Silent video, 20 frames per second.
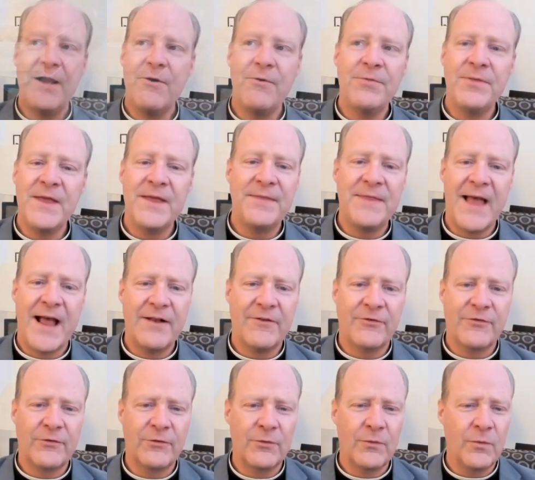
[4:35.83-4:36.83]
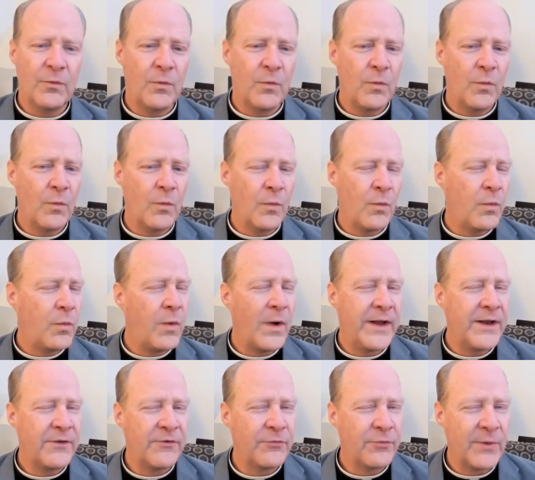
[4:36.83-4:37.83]
think that's what
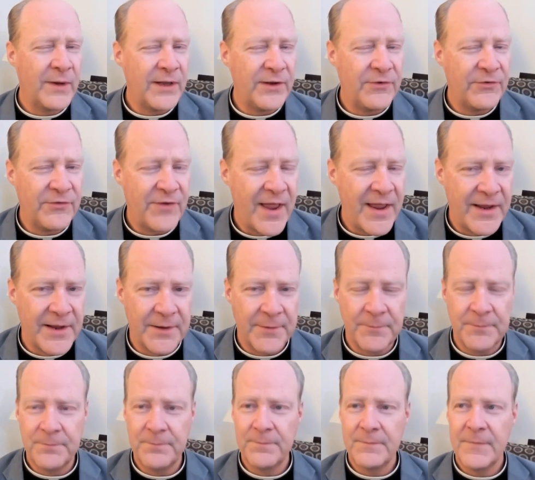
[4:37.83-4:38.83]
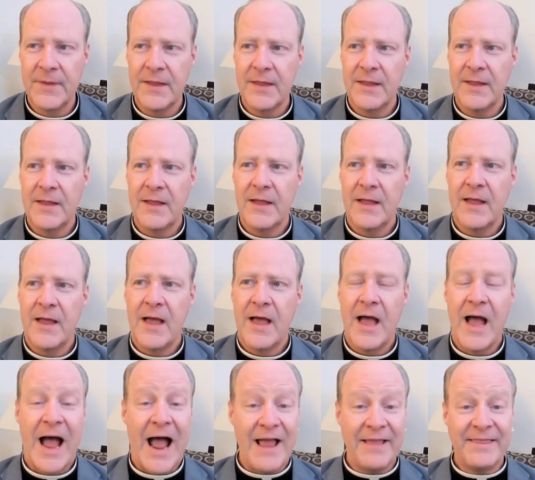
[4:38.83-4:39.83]
it's really saying.
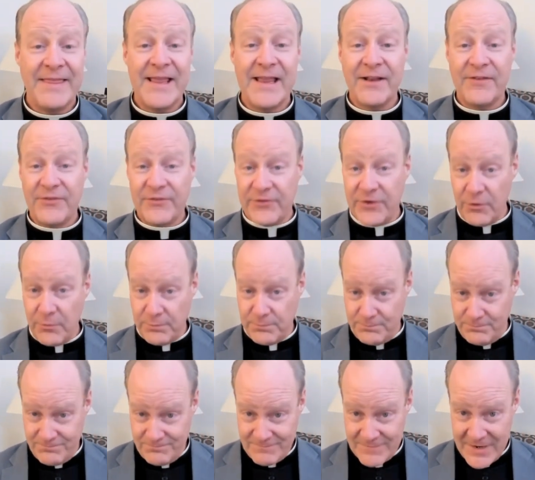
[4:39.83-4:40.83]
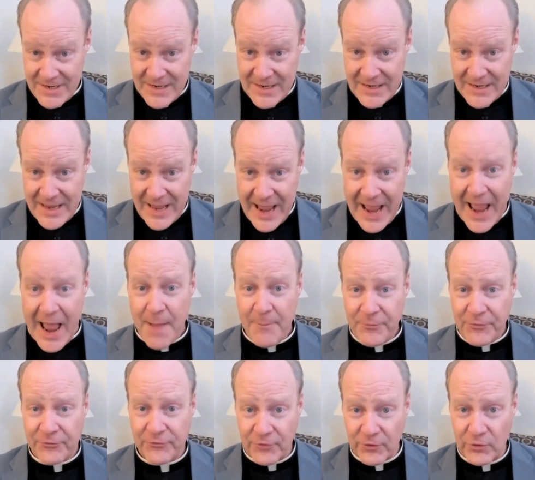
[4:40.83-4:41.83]
I think it's still
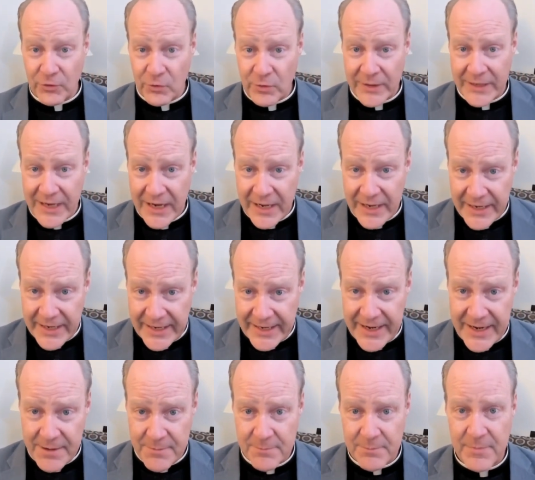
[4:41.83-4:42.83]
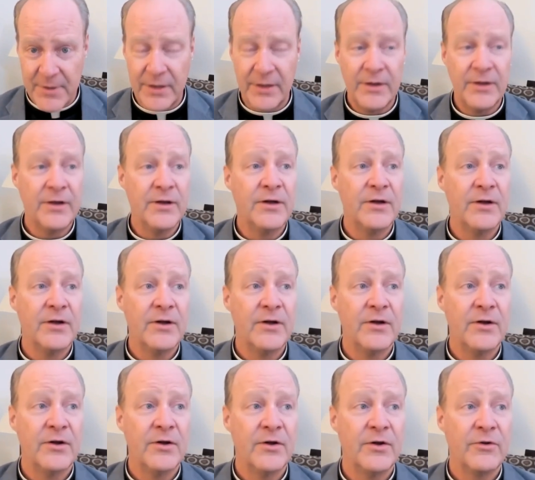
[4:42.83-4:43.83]
absolutely a hymn
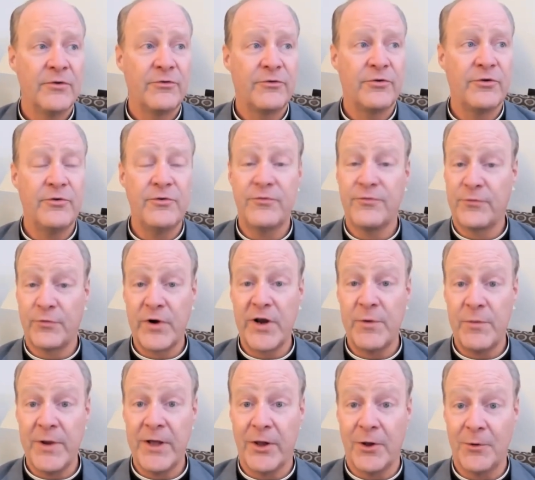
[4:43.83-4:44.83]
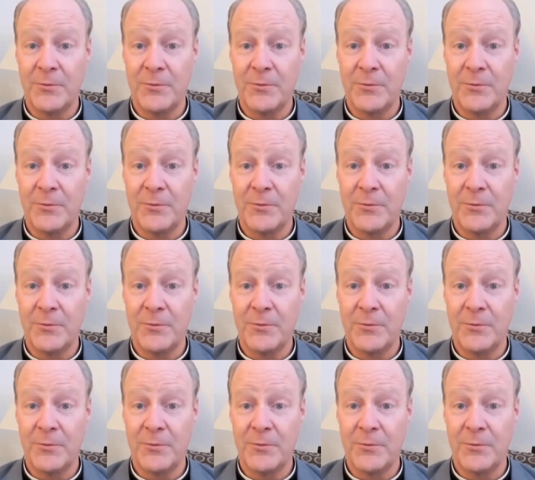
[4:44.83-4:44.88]
to free will.